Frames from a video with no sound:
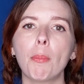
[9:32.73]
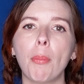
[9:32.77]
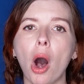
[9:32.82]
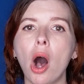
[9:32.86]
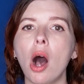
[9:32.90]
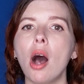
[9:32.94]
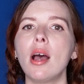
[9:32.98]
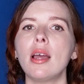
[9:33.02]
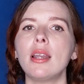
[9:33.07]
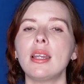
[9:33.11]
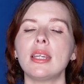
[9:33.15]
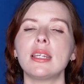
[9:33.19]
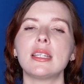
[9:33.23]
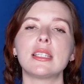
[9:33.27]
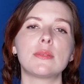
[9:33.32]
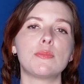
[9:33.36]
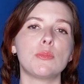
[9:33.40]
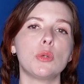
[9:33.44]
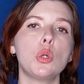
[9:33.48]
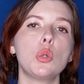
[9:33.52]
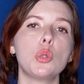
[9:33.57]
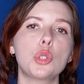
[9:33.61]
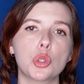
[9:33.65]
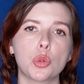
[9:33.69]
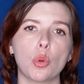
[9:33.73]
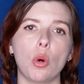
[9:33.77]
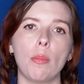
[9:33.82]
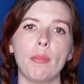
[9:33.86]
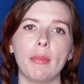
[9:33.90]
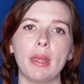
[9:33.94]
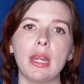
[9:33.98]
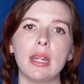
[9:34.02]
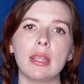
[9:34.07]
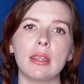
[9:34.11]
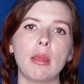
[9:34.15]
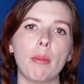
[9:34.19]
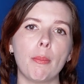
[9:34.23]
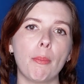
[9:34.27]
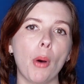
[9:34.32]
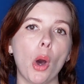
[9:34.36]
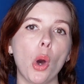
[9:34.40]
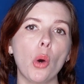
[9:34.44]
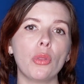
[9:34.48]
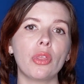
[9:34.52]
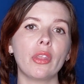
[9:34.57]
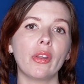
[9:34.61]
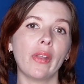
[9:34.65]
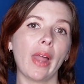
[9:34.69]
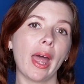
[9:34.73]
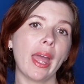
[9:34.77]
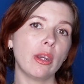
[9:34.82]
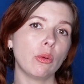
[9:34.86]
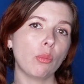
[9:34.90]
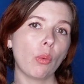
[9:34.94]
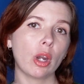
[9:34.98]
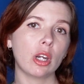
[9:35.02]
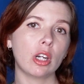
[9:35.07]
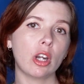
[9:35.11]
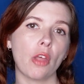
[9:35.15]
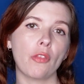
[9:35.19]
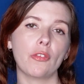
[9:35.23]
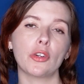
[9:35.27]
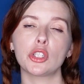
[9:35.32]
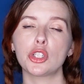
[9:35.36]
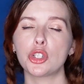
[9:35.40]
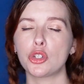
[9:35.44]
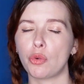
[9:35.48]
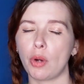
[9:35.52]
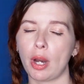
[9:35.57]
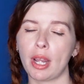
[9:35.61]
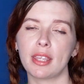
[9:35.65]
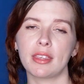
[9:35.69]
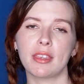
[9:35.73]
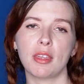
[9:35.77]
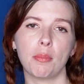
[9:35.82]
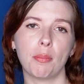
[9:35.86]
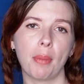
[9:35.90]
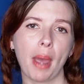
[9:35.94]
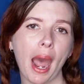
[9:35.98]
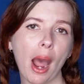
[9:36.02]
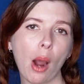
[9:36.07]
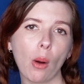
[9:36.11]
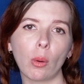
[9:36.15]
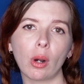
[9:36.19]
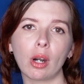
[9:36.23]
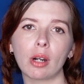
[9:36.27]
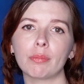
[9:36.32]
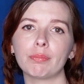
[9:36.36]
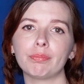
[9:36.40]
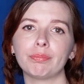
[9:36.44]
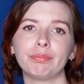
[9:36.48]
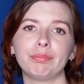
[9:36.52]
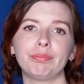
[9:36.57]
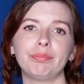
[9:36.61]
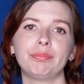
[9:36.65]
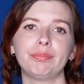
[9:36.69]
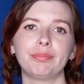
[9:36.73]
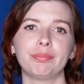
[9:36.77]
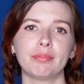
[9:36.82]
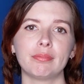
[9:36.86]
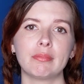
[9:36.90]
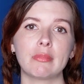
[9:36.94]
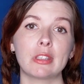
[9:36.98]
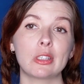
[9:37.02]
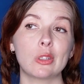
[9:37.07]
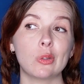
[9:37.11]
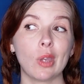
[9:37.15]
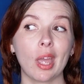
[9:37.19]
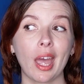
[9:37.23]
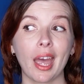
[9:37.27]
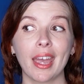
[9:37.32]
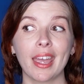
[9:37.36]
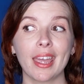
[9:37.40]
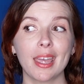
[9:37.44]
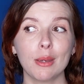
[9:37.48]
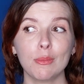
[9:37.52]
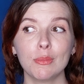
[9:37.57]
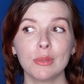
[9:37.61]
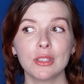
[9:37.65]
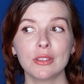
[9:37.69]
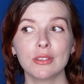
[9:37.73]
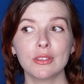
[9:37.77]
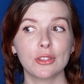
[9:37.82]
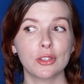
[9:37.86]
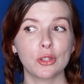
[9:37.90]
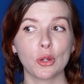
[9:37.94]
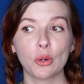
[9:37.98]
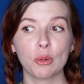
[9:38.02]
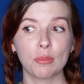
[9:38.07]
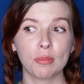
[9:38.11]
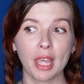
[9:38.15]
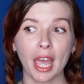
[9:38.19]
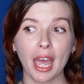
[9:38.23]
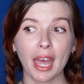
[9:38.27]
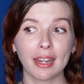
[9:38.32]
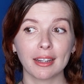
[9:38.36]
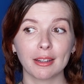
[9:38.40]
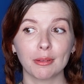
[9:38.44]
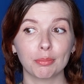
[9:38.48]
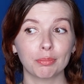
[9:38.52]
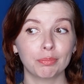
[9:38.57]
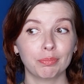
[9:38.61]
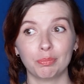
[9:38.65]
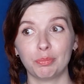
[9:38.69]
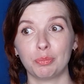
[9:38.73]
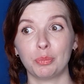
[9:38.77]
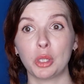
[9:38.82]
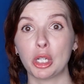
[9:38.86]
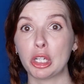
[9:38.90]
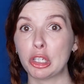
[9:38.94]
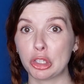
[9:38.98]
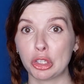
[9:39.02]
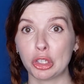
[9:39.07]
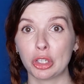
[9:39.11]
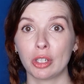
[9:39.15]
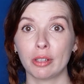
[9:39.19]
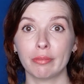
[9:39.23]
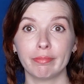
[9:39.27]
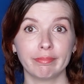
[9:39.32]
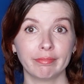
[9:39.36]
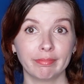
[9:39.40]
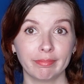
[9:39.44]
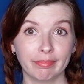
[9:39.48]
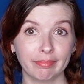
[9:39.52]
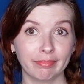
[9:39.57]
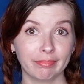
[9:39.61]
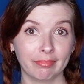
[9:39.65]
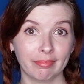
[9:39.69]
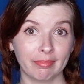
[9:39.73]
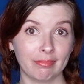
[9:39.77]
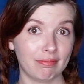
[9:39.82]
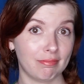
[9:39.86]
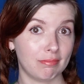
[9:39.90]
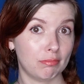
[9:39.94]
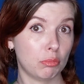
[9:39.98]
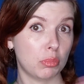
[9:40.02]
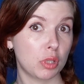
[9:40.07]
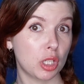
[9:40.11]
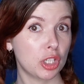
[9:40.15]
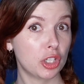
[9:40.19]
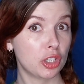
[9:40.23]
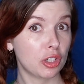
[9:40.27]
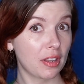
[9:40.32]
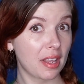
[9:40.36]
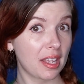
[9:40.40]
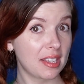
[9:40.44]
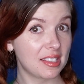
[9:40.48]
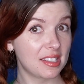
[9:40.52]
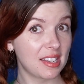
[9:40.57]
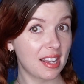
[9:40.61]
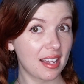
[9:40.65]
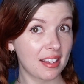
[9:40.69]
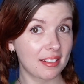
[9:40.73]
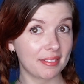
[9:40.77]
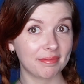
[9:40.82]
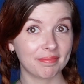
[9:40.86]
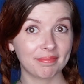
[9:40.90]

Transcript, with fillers: bond is mutual, meaning that both lend one another strength and power. So yeah, him and Sodam Yat, and I'm pretty sure Pretty sure that's it.